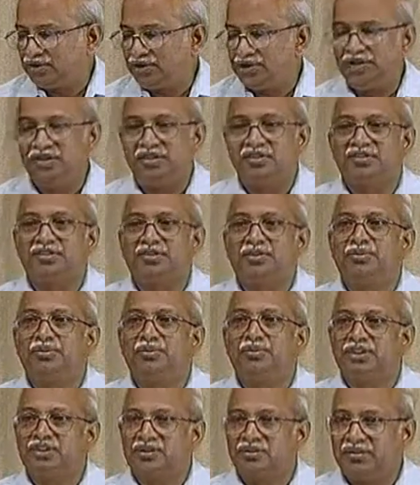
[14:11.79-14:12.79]
is the
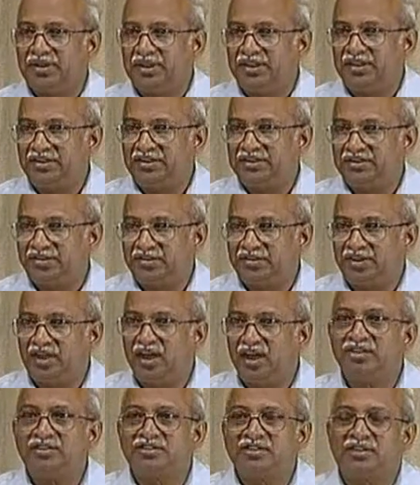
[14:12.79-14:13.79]
pressure variation on the
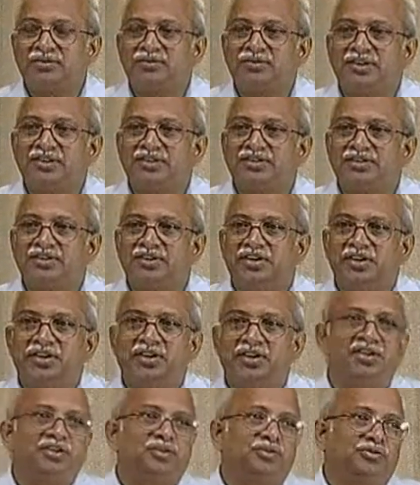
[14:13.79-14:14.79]
hull surface
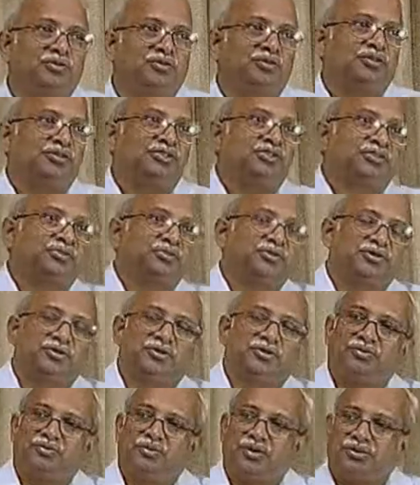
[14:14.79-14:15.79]
due to distribution
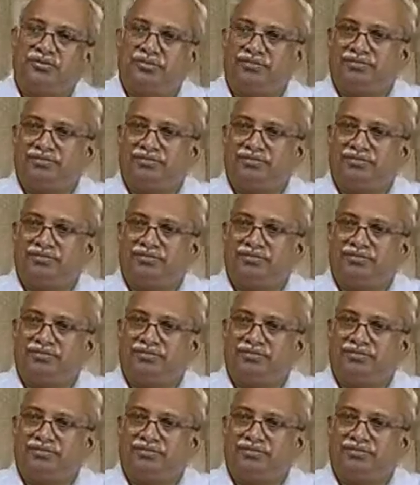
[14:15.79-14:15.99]
of weight.